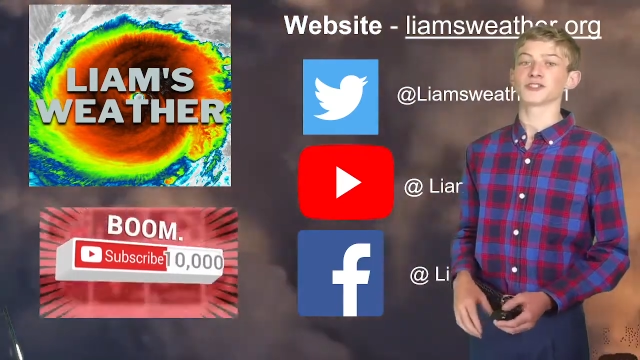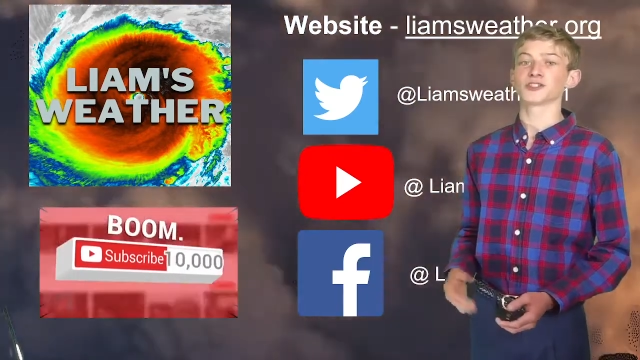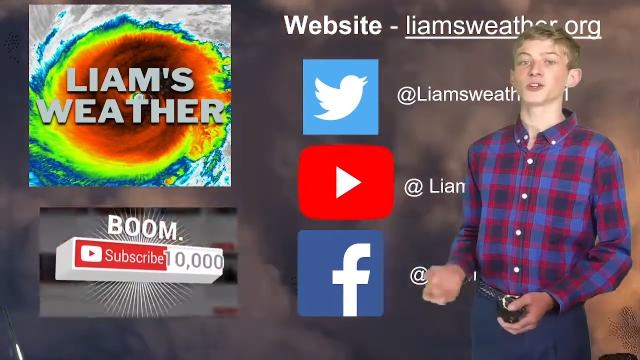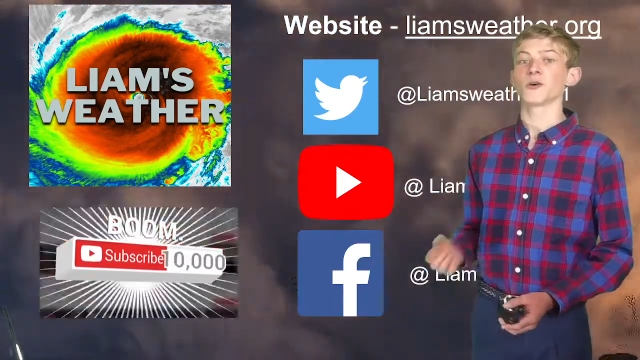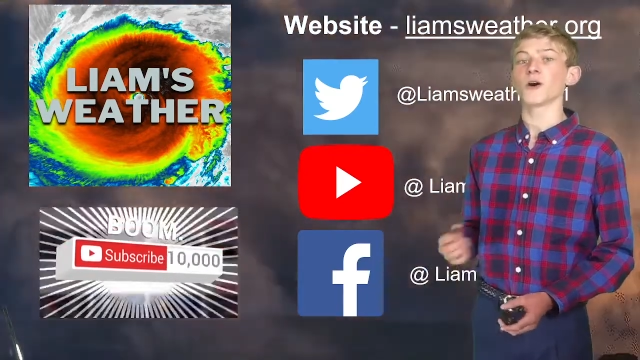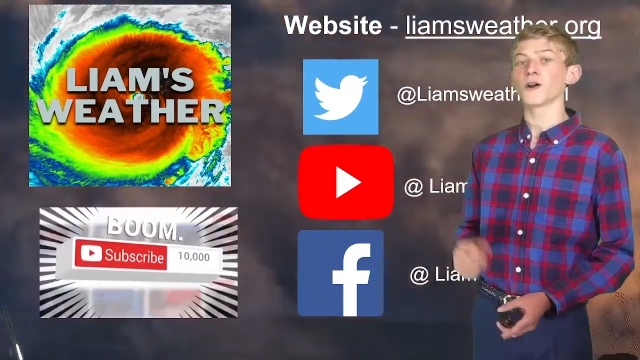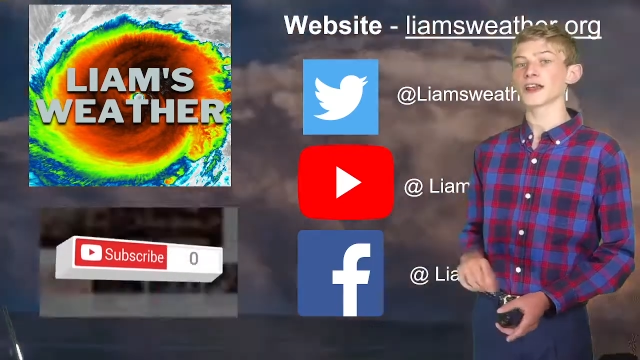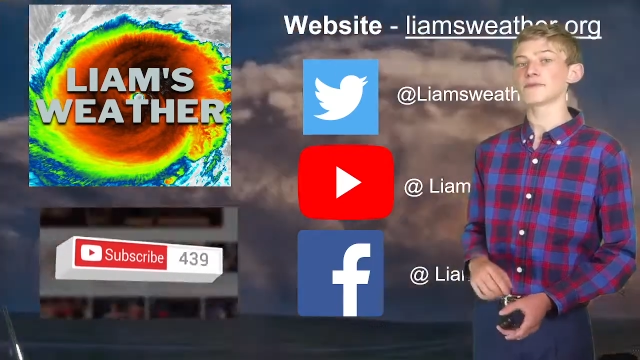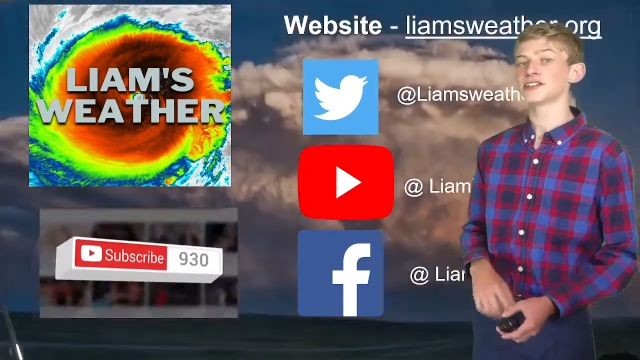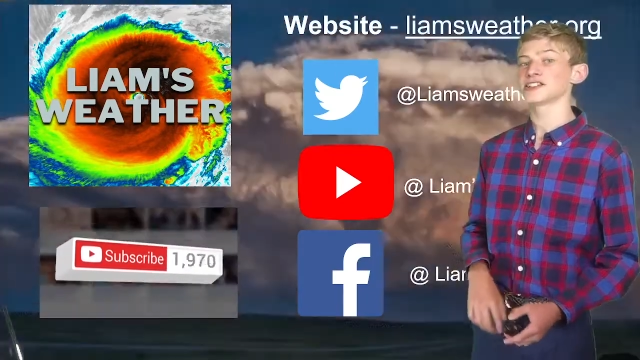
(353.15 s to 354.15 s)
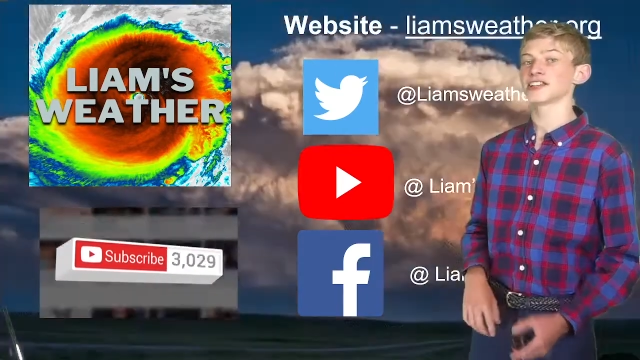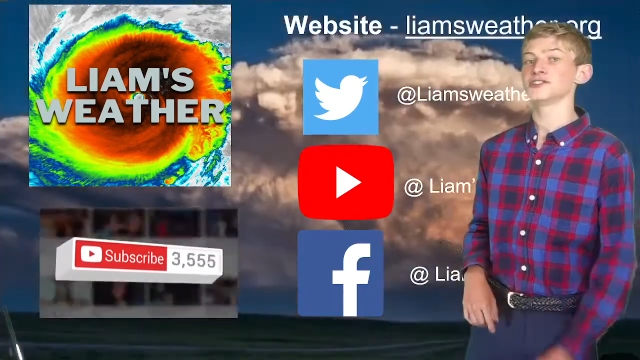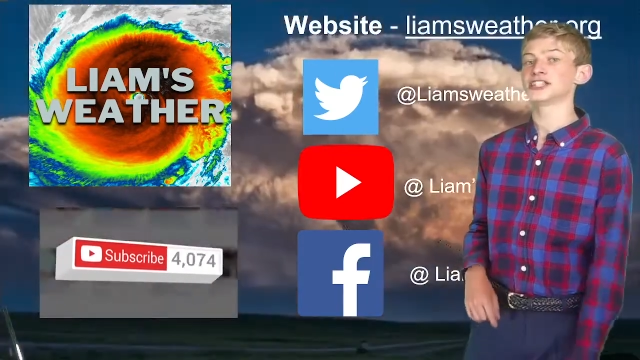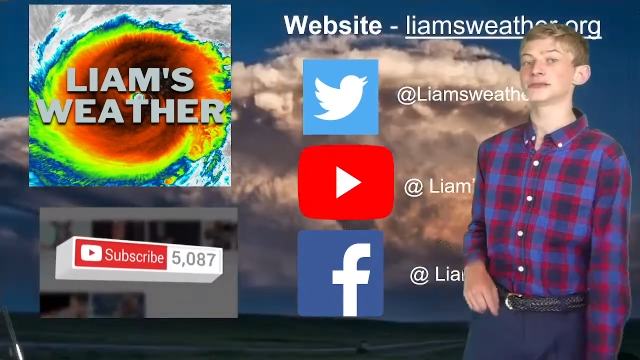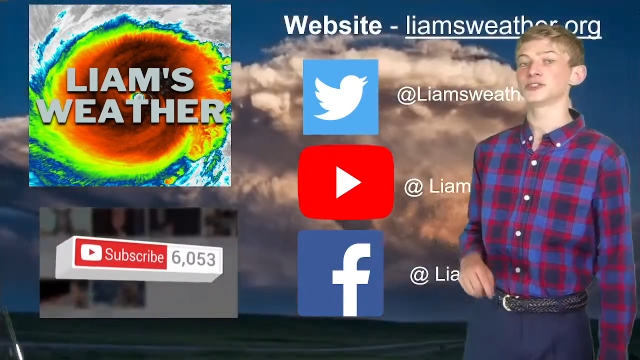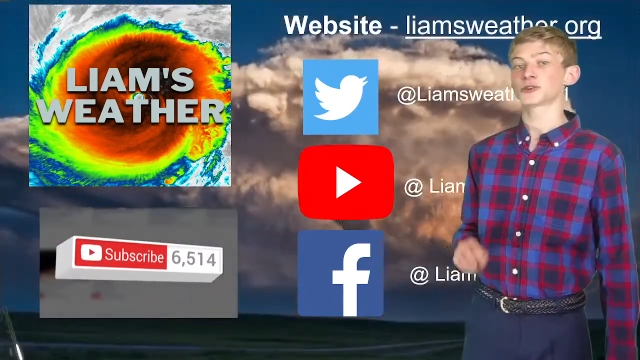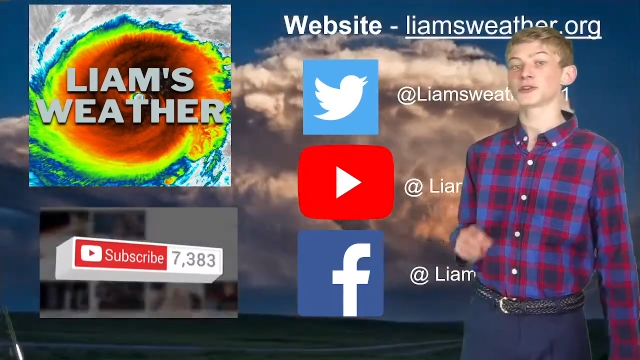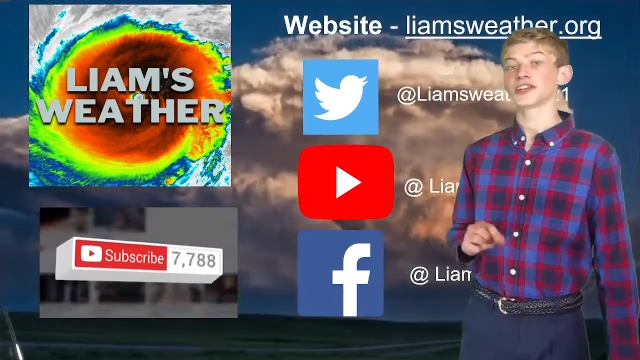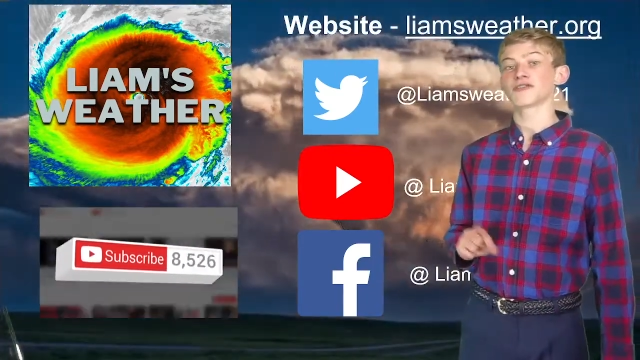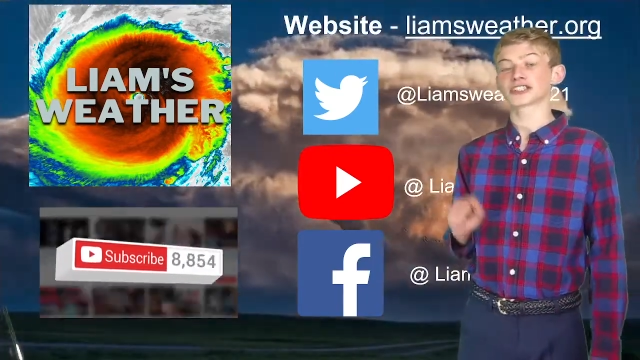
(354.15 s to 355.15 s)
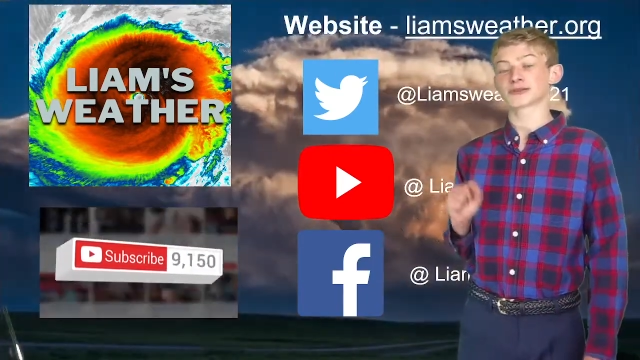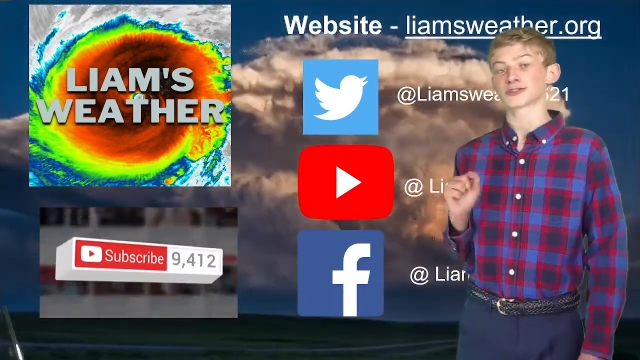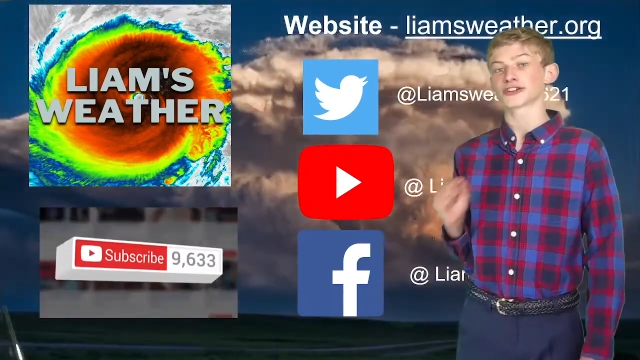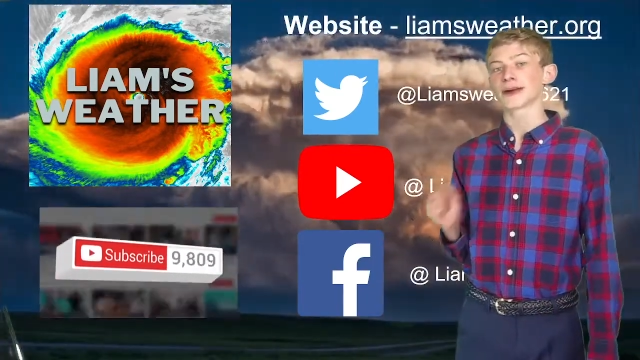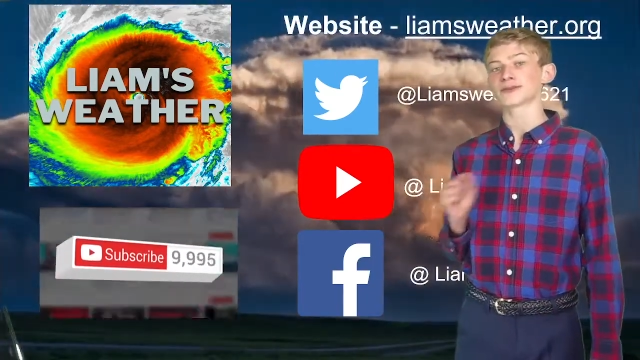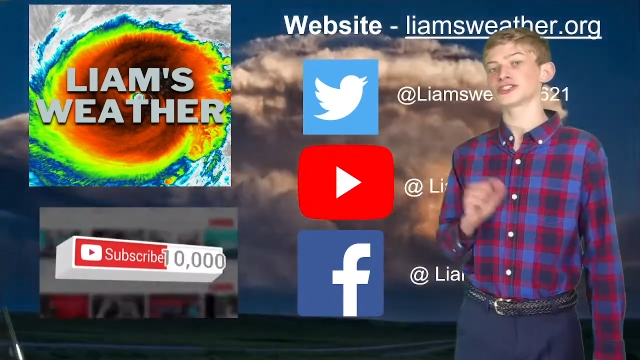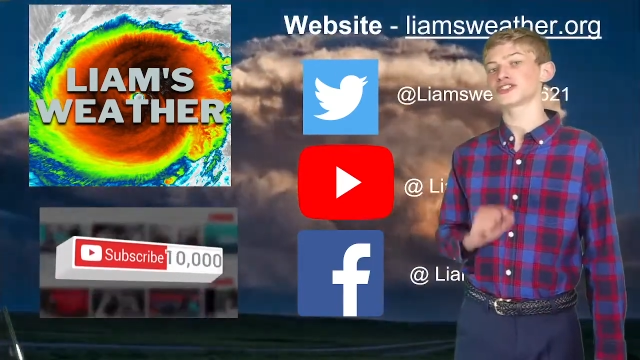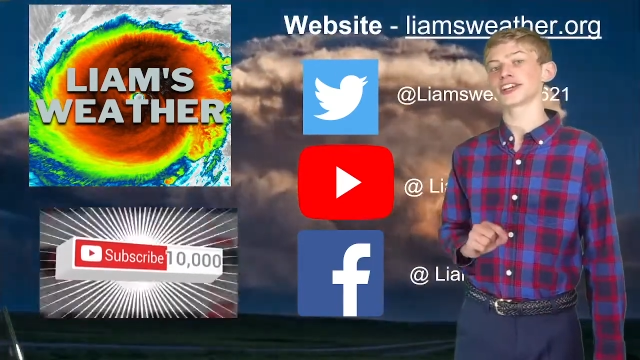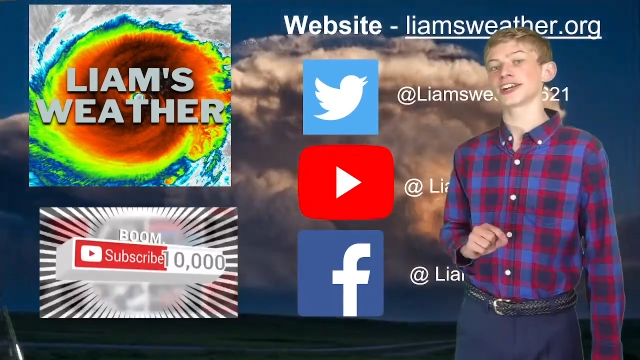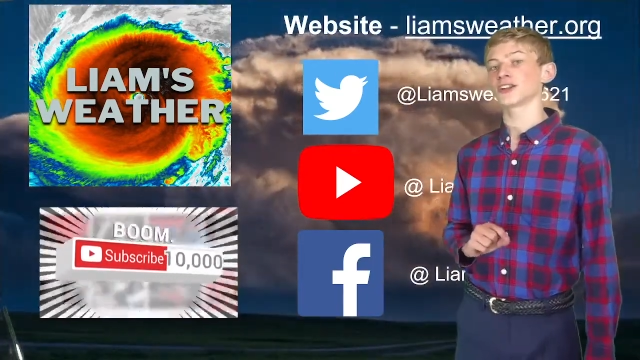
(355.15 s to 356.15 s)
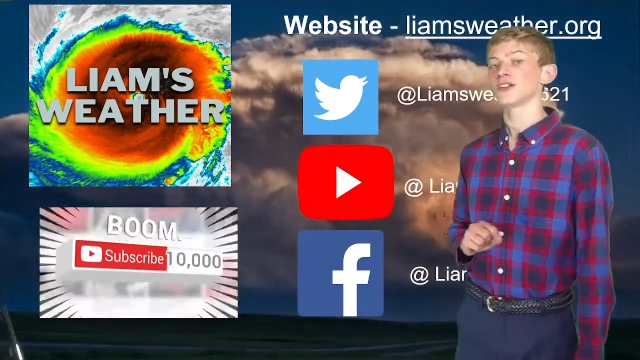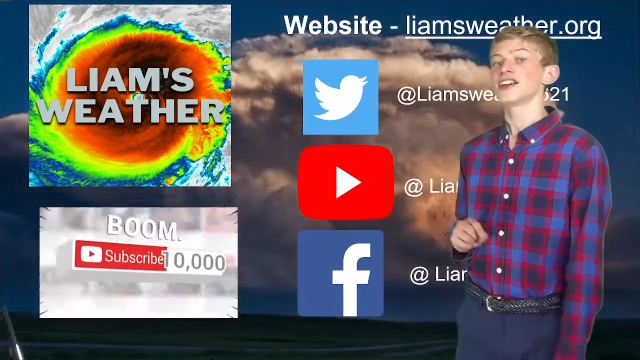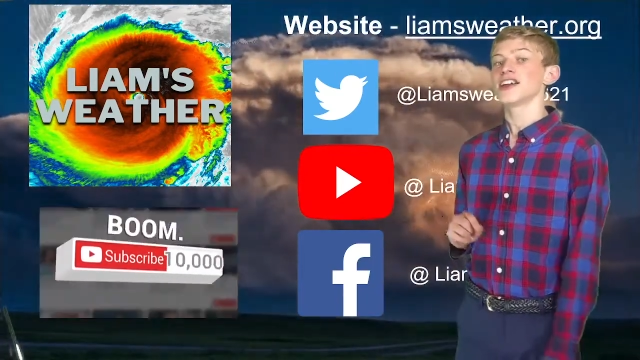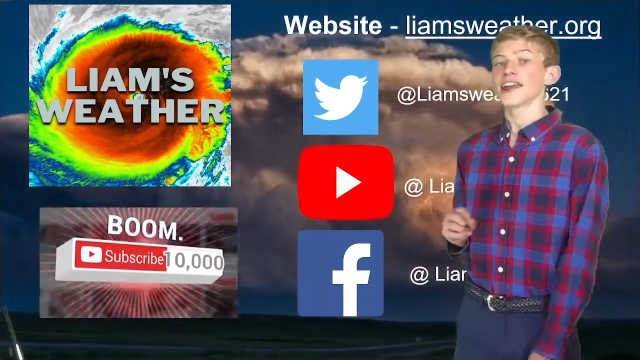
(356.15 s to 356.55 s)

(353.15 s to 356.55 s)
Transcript: So all that means is that you need to be sure that you are subscribed to the channel.